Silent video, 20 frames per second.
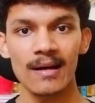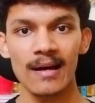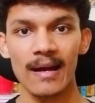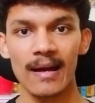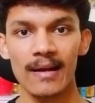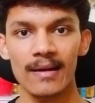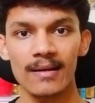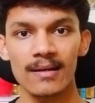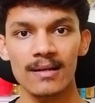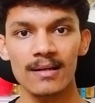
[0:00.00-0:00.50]

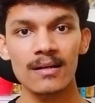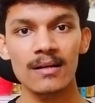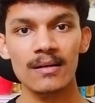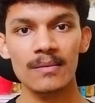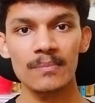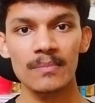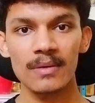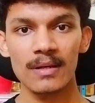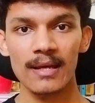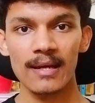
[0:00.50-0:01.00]
and
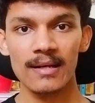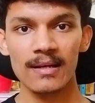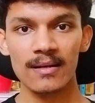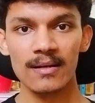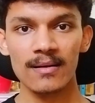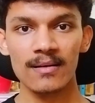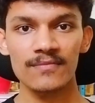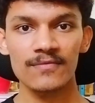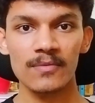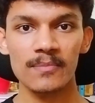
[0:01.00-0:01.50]
get a
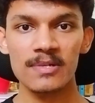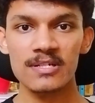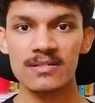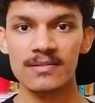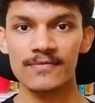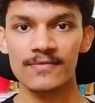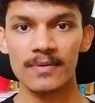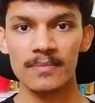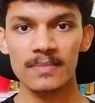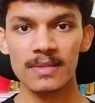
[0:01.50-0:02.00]

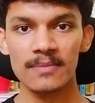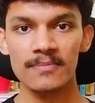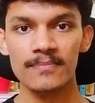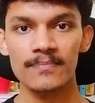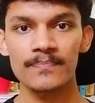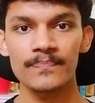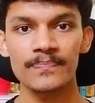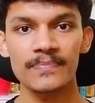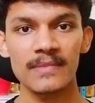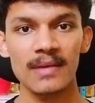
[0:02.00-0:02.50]
confirmation from them
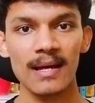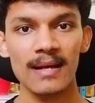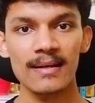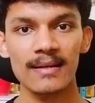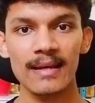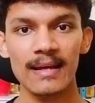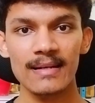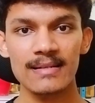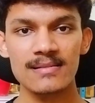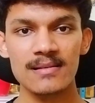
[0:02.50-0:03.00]

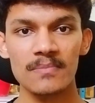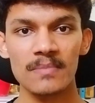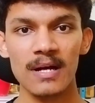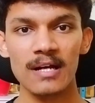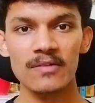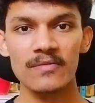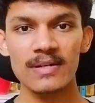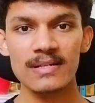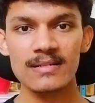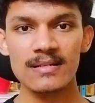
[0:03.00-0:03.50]
and get some
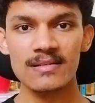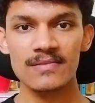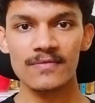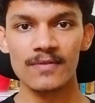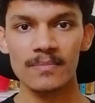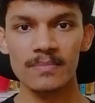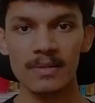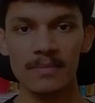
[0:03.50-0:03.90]
advices from